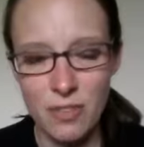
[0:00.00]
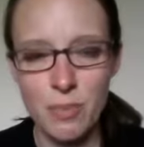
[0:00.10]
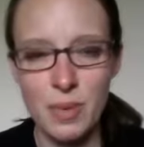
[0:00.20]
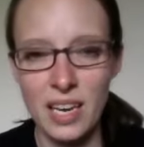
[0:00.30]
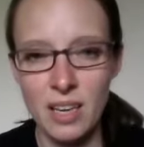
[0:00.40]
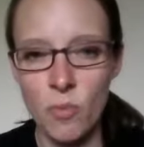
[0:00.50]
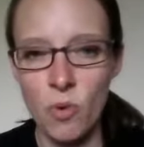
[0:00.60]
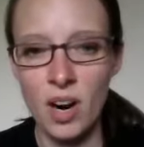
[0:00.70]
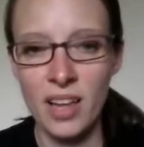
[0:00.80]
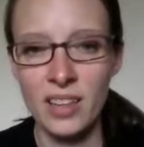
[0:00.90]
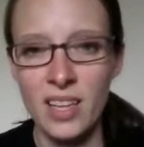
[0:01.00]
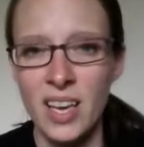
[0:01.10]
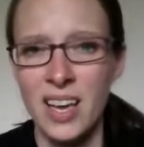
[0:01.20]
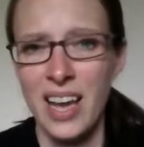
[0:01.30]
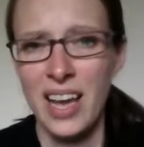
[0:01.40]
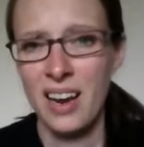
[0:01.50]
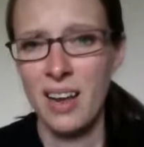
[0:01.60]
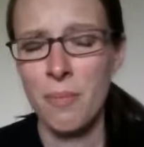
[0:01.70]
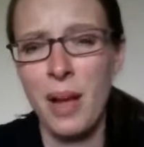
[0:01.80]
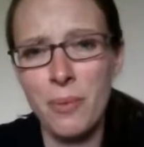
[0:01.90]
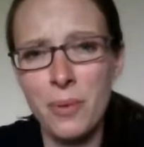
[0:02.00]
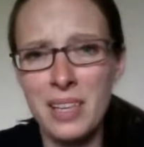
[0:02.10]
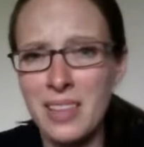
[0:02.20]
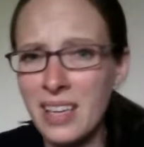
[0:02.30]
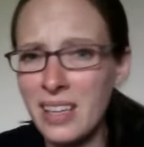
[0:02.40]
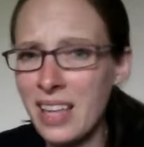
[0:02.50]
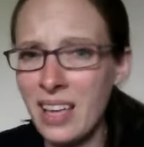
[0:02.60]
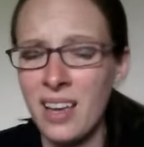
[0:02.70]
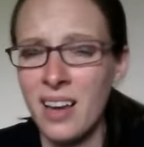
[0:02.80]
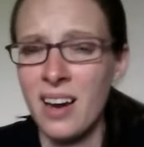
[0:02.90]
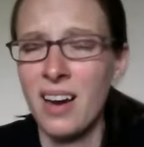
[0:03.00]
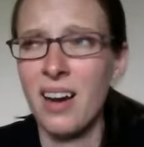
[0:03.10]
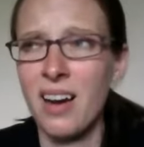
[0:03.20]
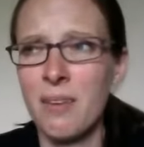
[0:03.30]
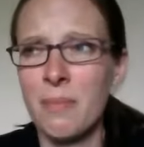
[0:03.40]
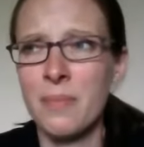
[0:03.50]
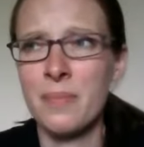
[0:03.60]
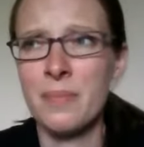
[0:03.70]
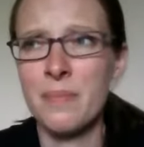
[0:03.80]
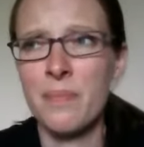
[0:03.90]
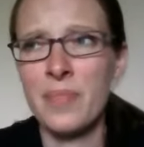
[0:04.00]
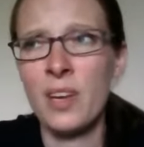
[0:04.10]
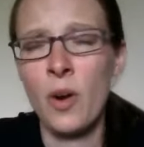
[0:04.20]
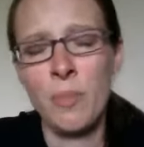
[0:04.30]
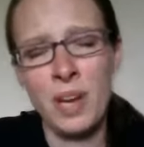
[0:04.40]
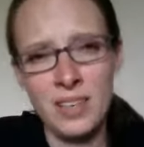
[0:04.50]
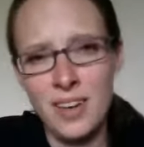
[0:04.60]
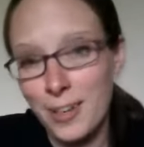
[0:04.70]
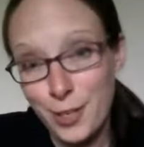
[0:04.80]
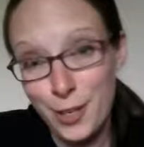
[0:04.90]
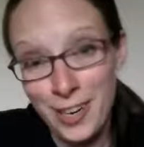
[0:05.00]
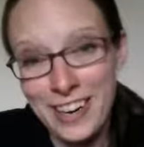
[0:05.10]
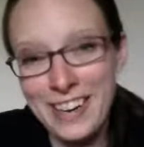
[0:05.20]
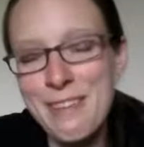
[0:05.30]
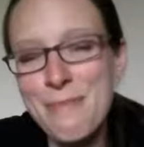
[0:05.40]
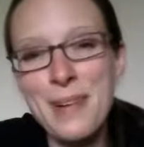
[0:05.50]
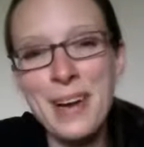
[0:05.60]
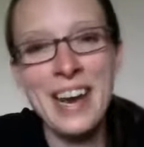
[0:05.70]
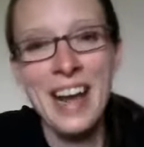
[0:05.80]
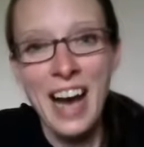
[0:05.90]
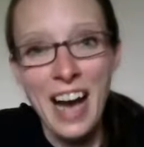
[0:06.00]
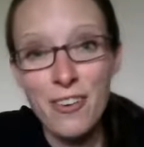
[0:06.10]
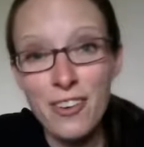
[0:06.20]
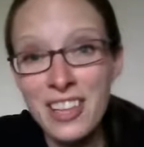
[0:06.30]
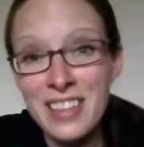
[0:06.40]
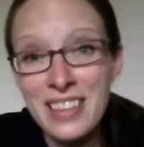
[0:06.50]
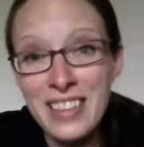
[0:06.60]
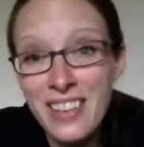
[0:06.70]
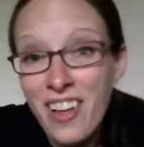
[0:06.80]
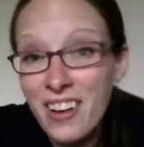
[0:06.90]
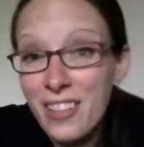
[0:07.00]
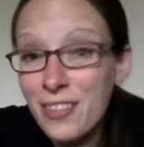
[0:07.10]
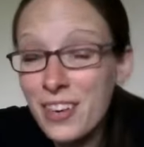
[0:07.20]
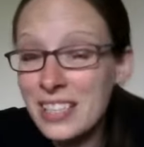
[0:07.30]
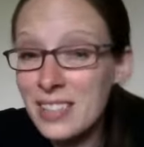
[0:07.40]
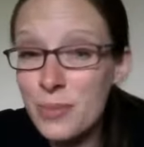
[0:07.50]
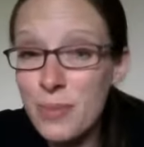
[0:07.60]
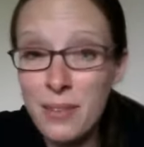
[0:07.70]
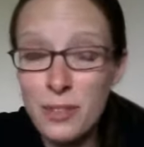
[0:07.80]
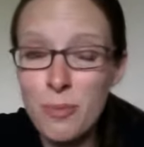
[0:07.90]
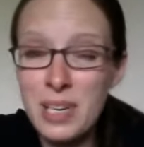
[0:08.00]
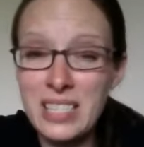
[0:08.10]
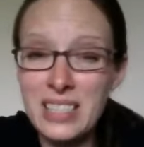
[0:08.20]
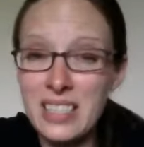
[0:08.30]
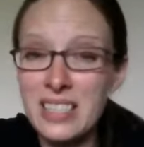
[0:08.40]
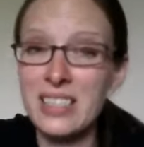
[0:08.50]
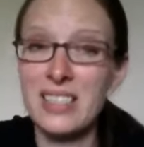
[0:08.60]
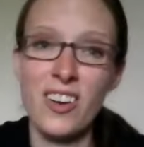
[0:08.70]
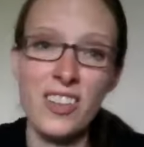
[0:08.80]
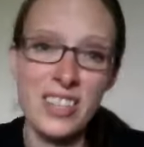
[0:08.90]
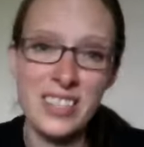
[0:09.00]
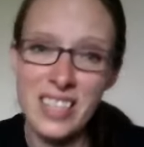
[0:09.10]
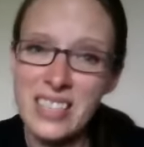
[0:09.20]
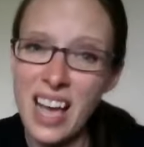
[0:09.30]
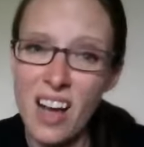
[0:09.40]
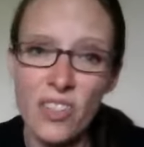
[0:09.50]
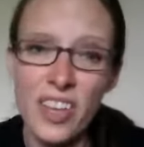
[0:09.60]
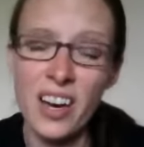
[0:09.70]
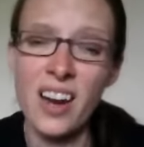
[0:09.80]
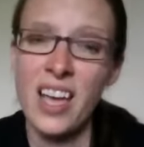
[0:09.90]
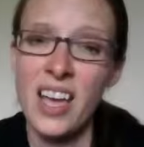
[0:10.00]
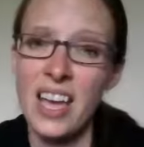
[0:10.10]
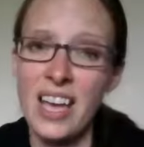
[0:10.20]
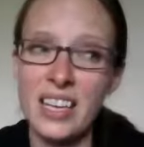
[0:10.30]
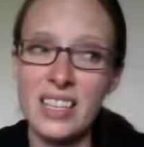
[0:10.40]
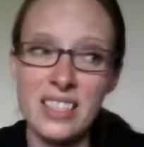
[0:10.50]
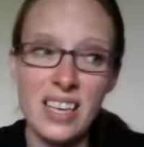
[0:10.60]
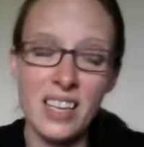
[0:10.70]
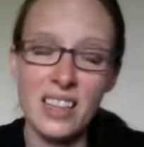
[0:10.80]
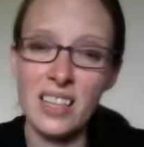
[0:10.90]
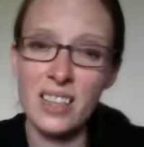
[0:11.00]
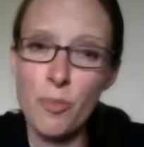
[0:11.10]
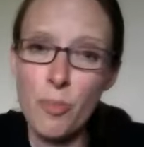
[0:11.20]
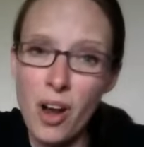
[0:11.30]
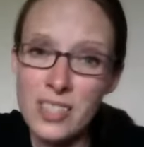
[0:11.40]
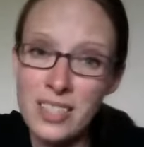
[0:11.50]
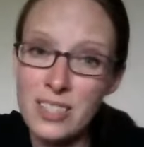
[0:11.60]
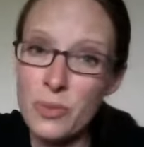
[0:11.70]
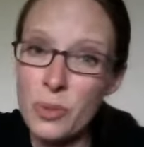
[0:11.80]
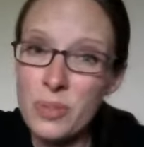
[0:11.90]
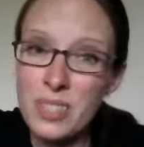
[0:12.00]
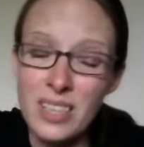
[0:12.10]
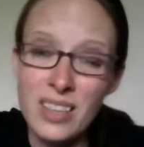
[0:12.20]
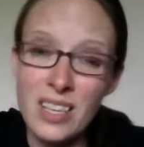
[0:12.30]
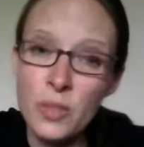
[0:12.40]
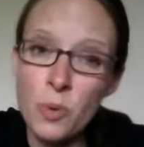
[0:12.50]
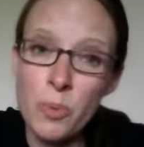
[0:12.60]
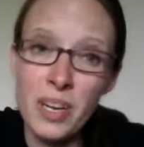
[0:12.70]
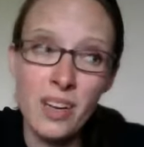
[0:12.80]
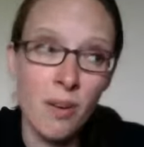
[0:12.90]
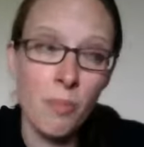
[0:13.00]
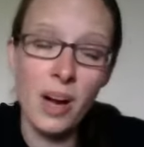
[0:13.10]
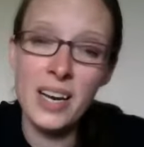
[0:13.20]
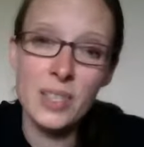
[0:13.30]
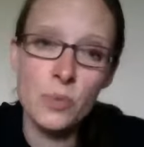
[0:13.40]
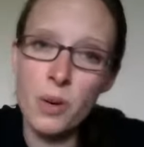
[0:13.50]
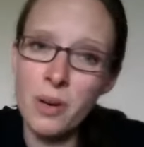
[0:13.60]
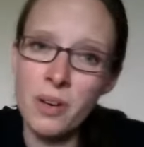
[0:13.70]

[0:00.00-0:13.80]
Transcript: of me anymore, and I really think that you know, I'm not a doctor, but I really think that a lot of the reasons we have so many diseases and all these things out there is that the processed foods and the things we're putting in our bodies